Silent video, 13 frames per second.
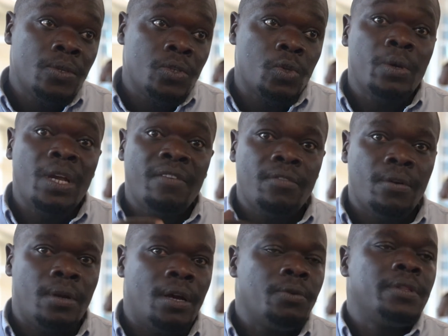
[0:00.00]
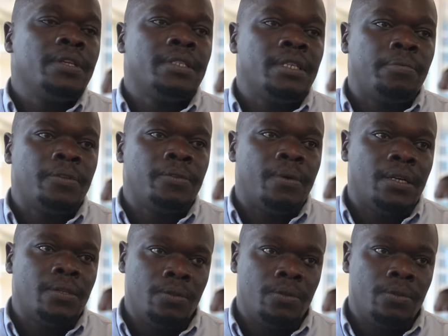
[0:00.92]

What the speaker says: so we have known how these reports work.